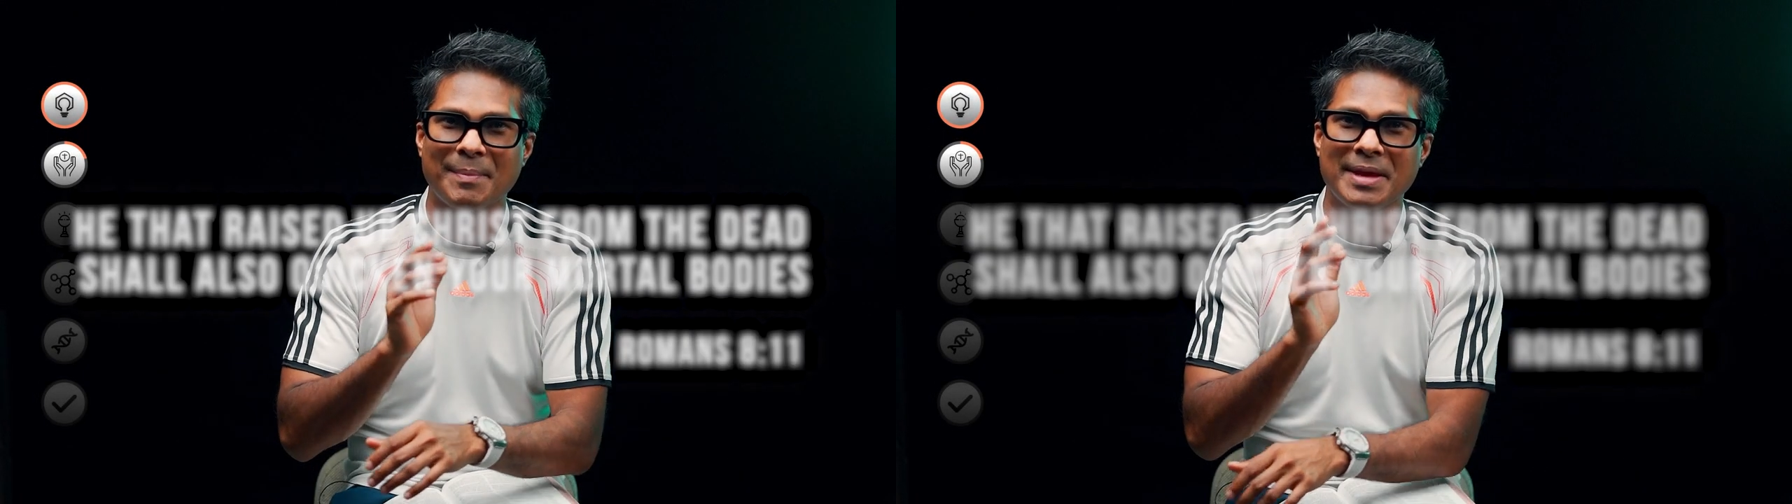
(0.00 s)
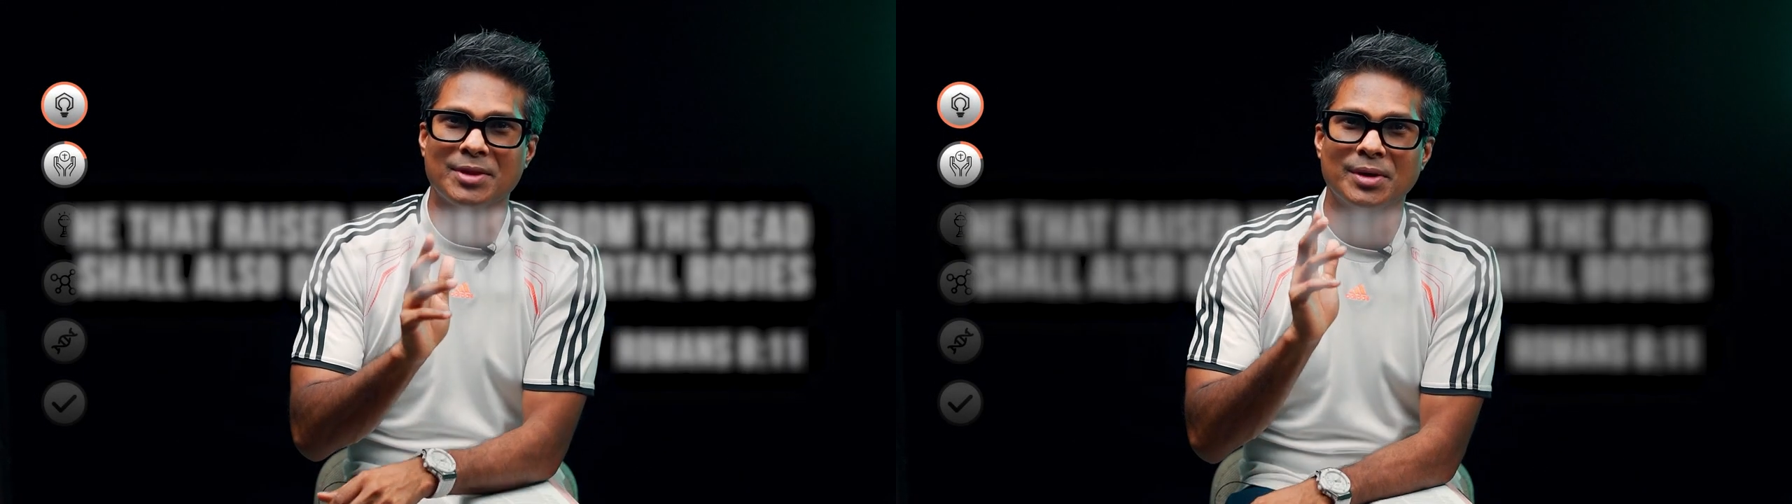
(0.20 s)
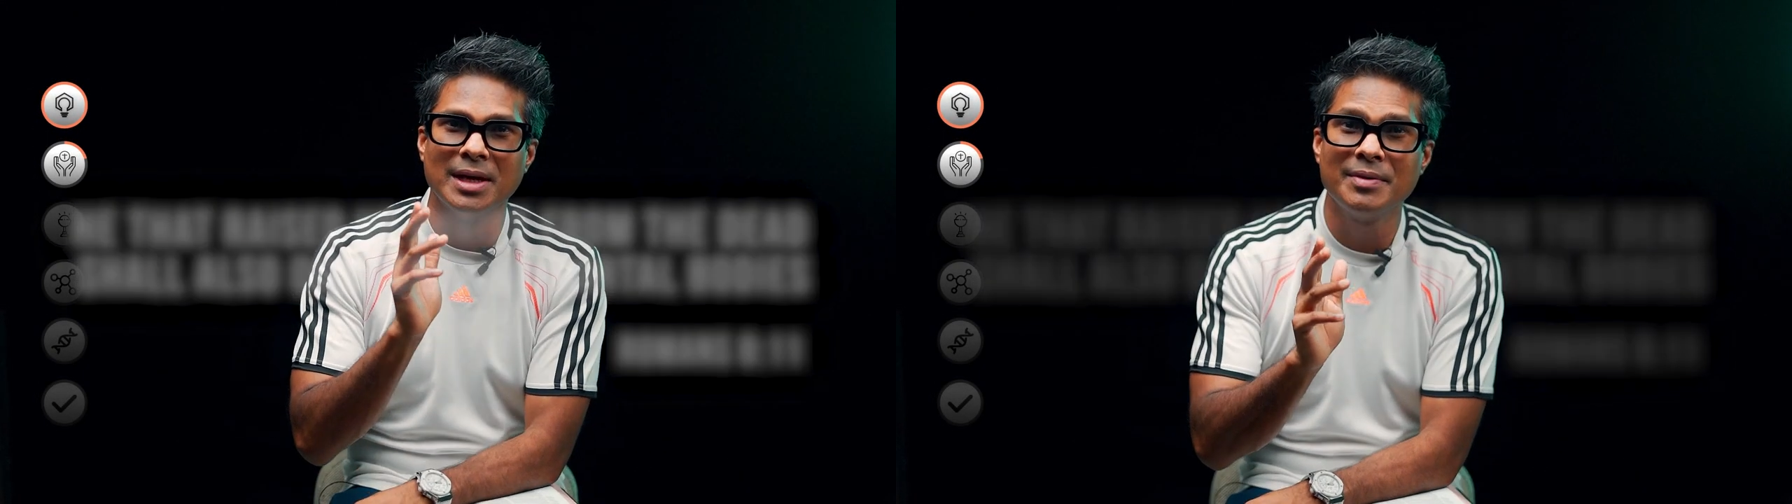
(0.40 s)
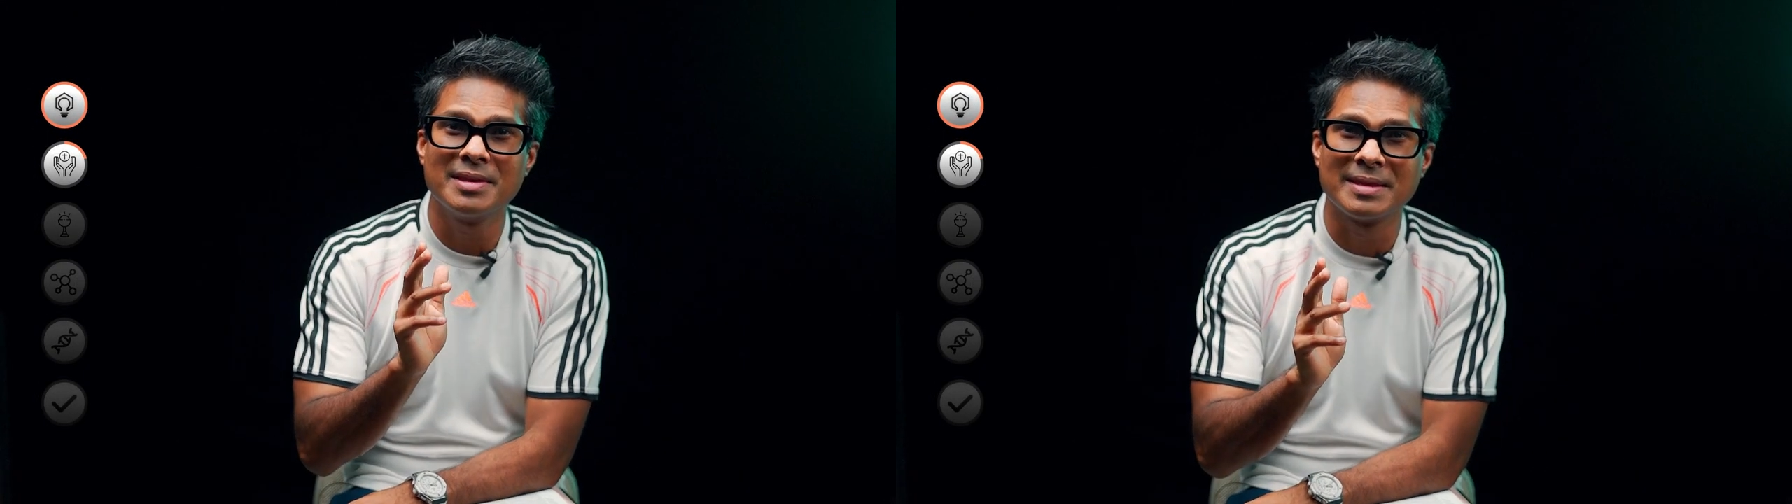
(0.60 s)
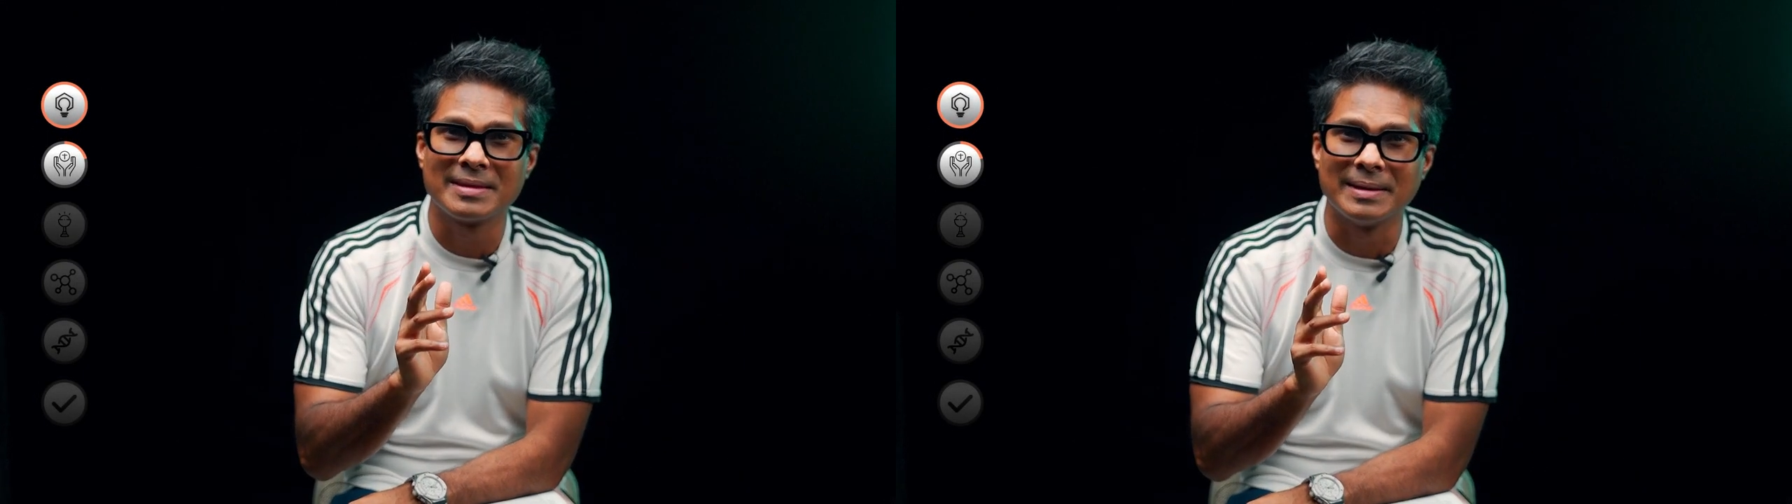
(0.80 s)
means your
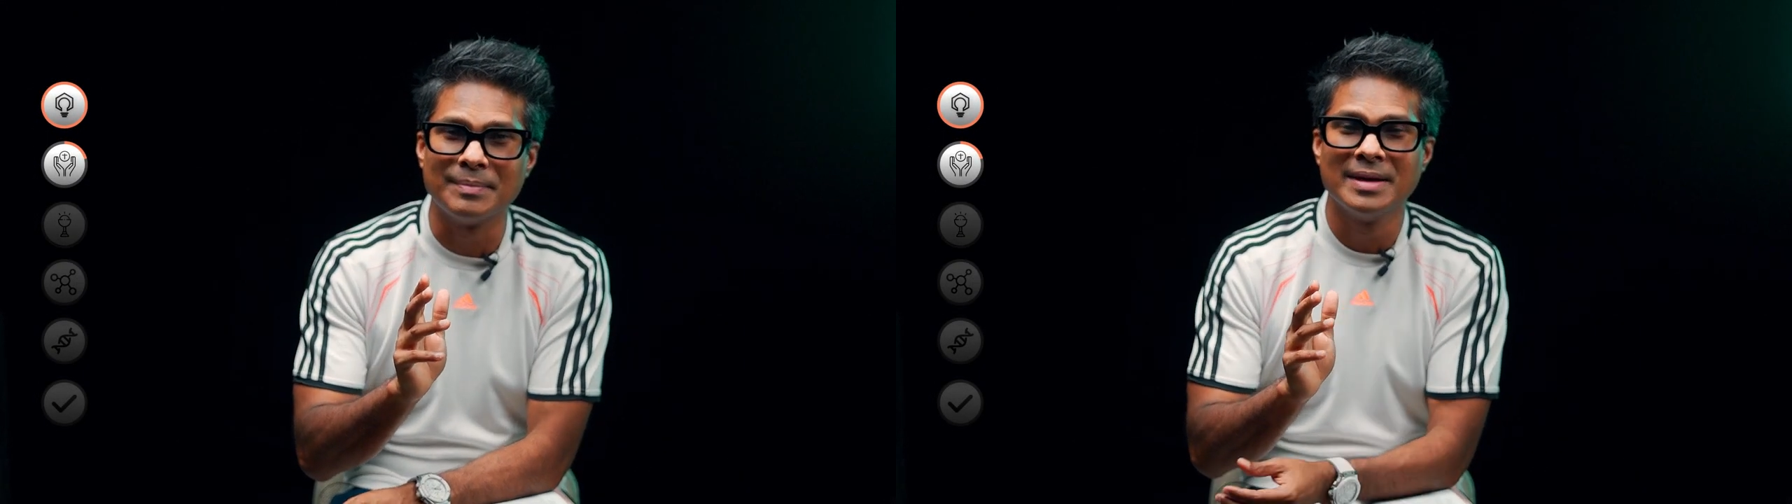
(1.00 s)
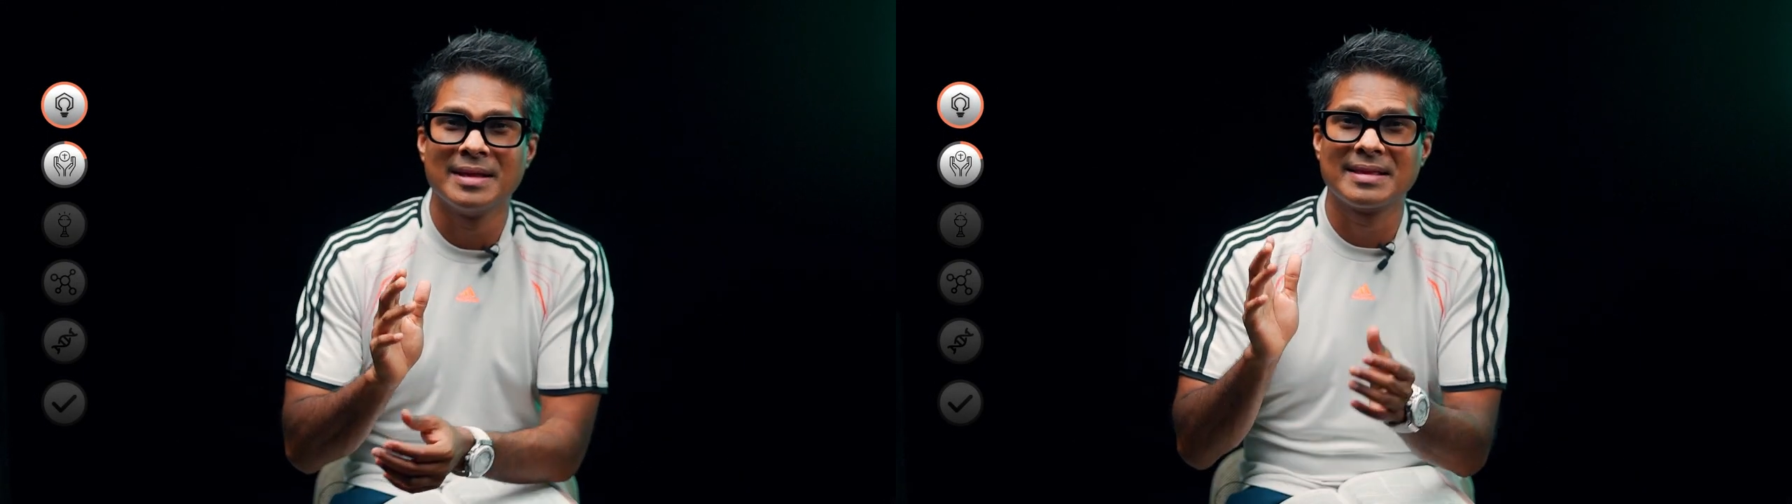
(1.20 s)
nervous system